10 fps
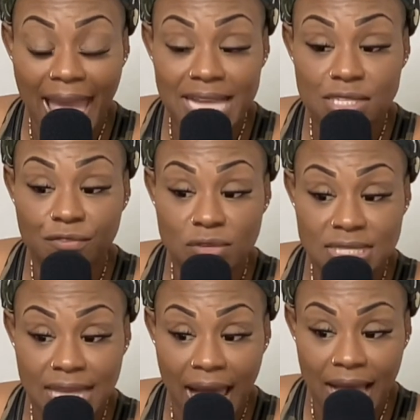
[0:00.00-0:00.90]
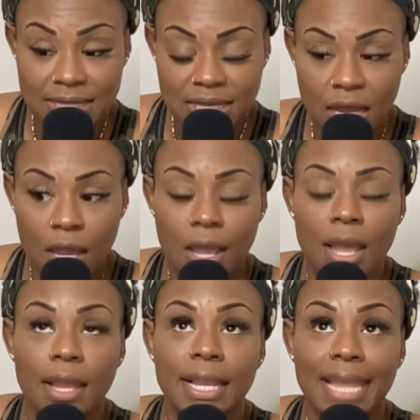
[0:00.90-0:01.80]
asking for signs.
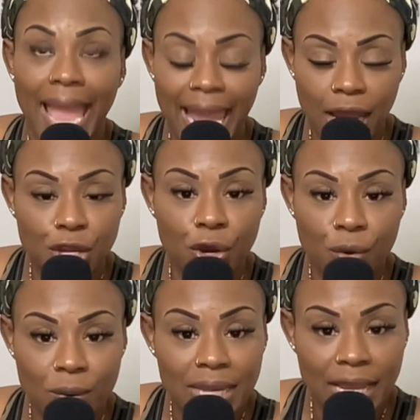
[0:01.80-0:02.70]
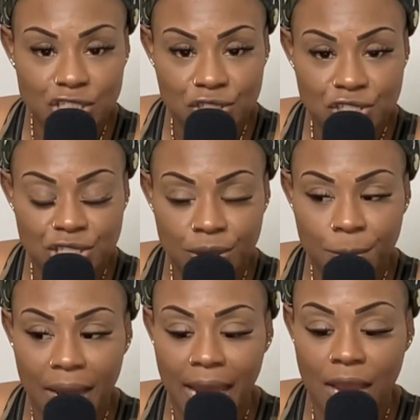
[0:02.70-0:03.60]
Gain your relationship
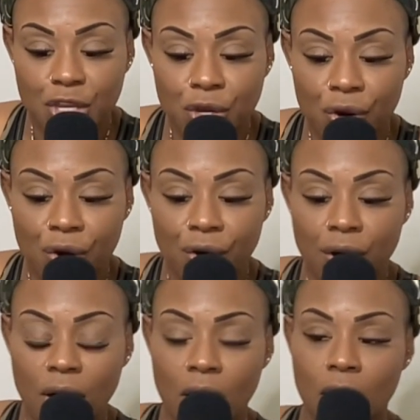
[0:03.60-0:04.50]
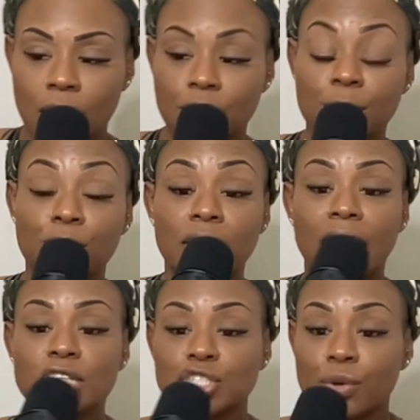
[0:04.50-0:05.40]
and your
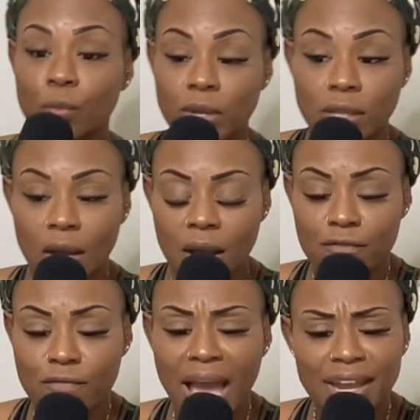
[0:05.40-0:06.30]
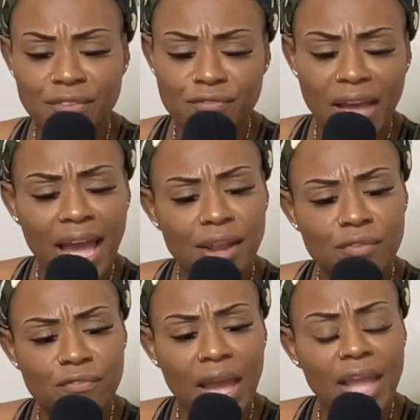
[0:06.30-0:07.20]
communication with God. Find
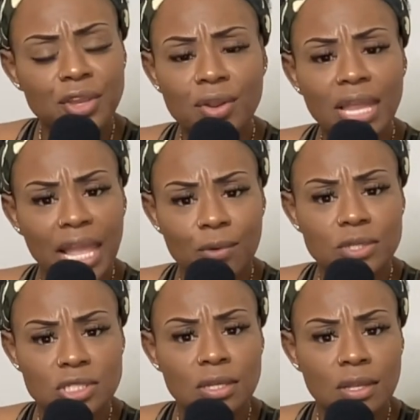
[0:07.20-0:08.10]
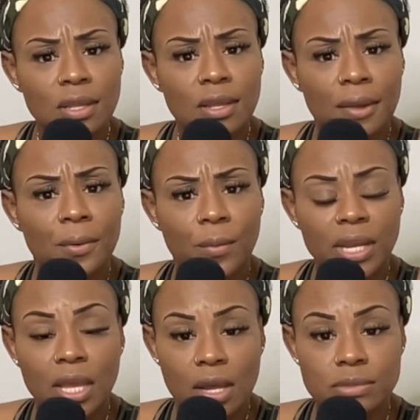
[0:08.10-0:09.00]
your language when
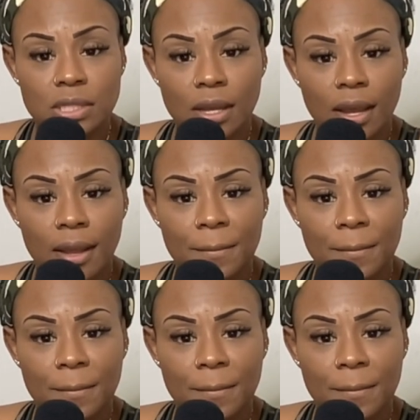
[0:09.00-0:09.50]
it comes to God,